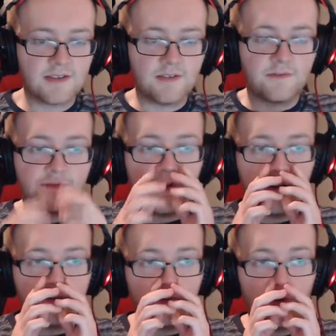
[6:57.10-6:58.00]

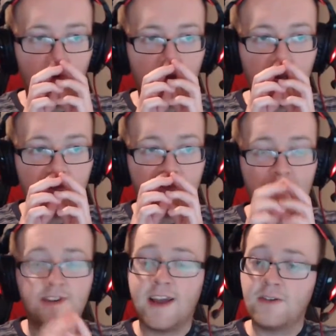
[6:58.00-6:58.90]
from what we
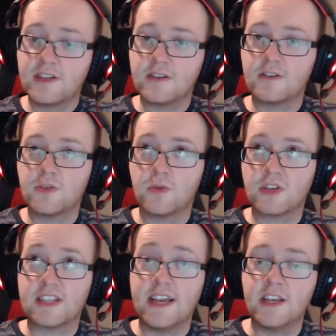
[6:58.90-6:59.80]
found out
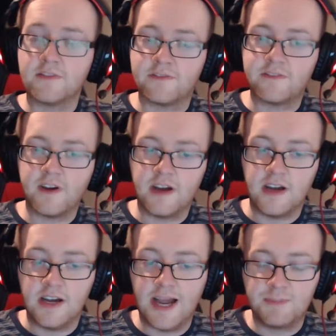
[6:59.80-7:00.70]
towards the end of
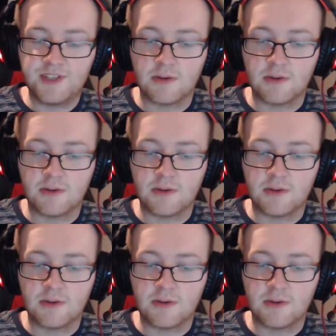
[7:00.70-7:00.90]
episode